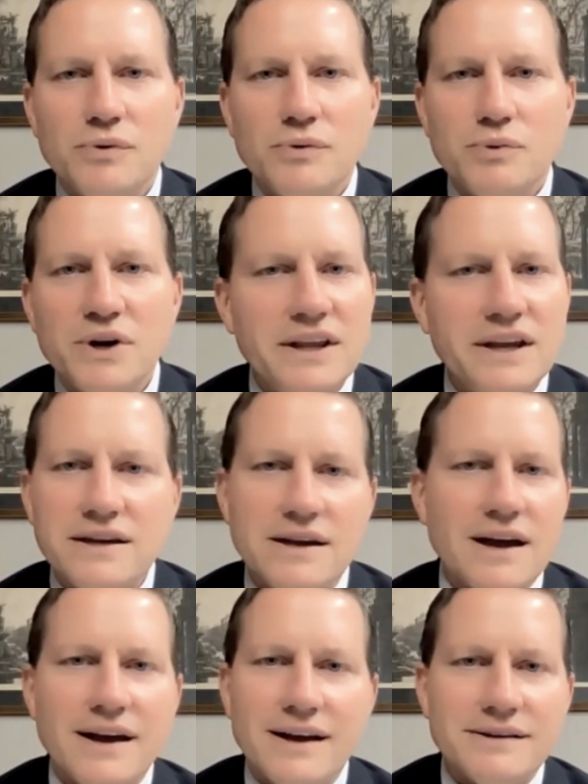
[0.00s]
really
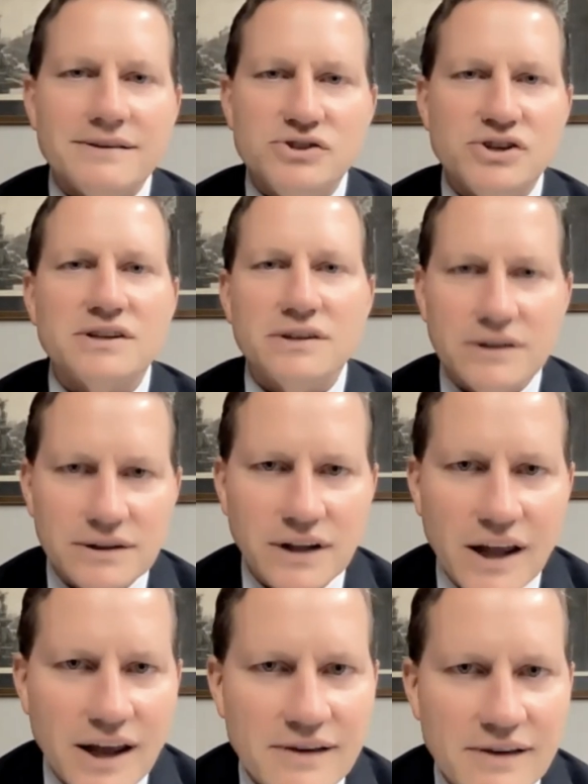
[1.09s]
just
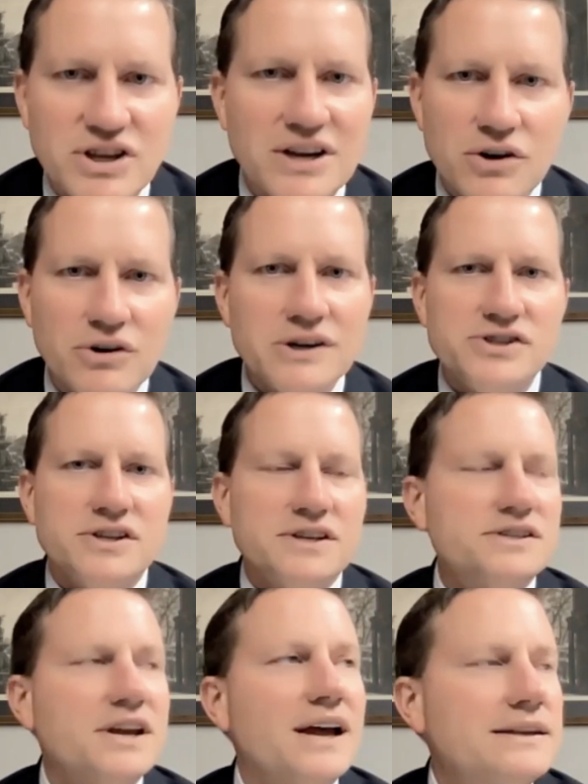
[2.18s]
loved and nourished
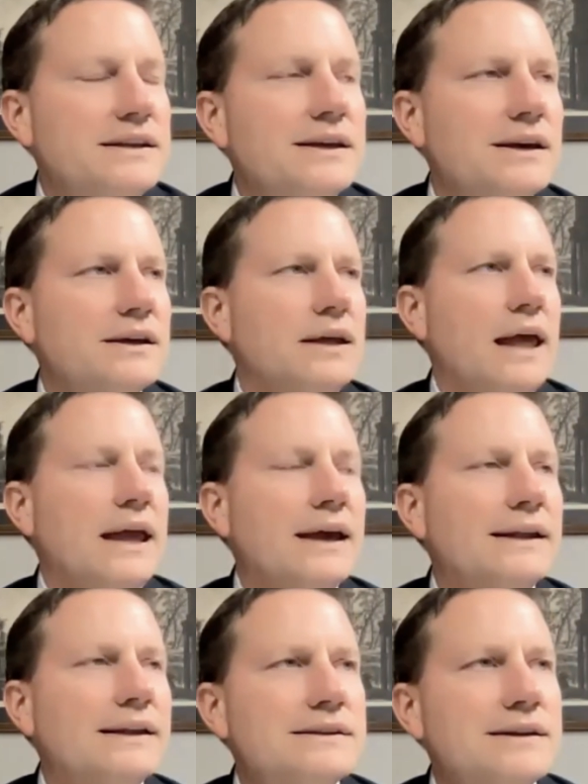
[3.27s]
this idea
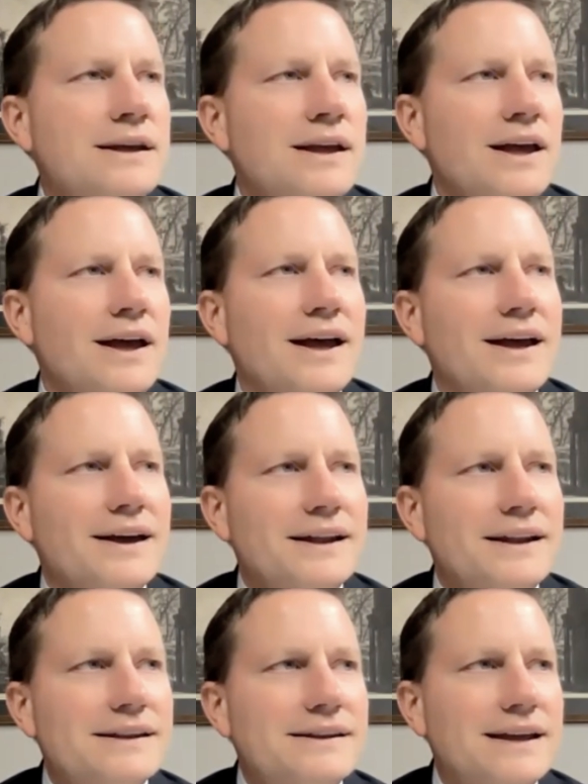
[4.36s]
and
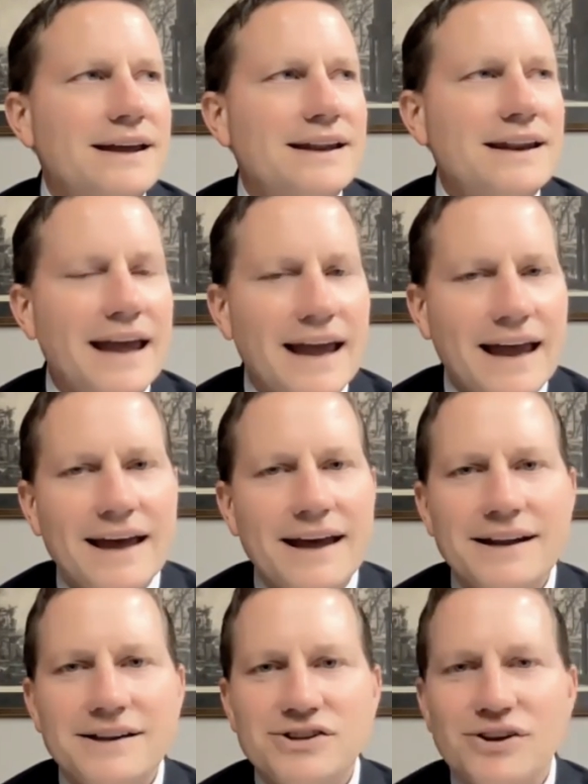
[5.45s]

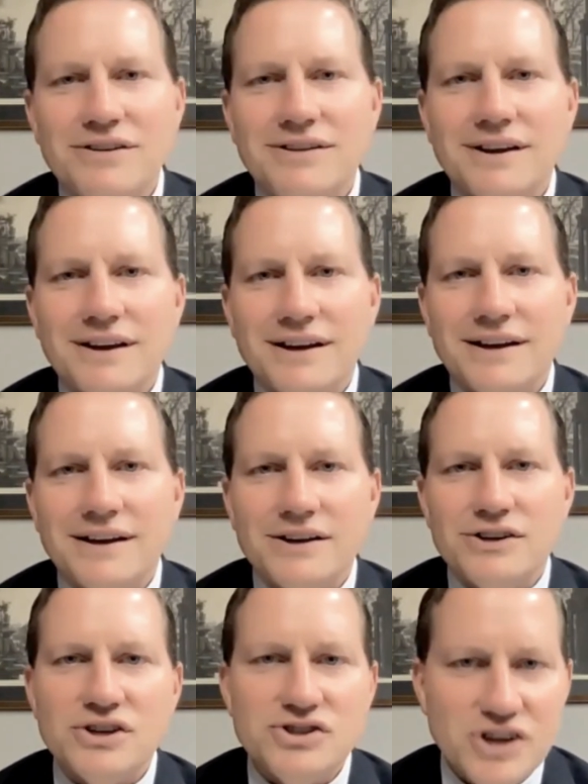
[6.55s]
had the
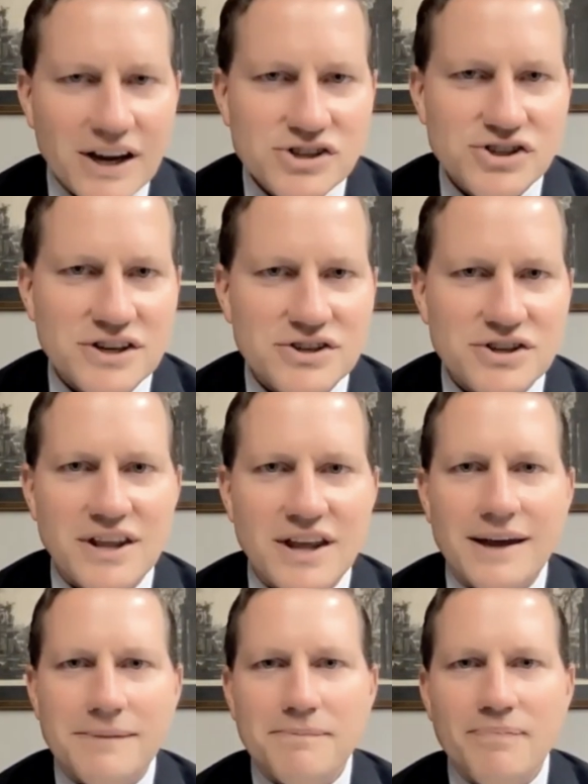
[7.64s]
suggestion to
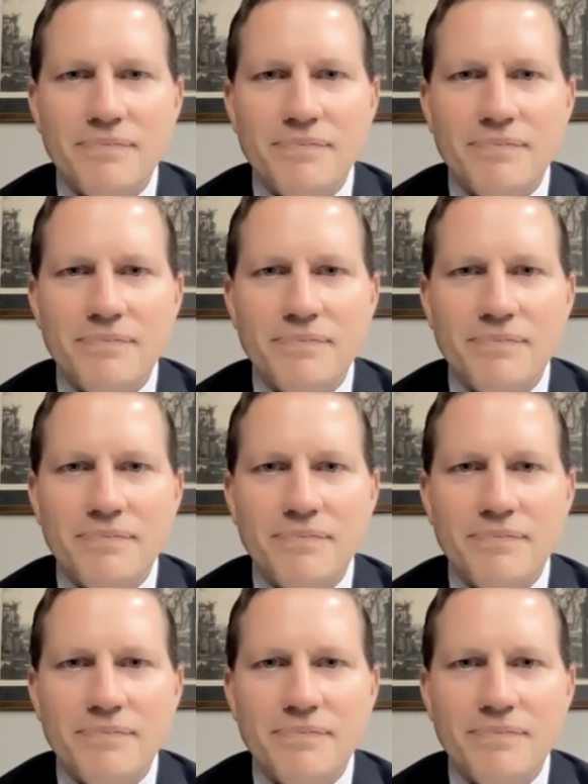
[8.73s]
them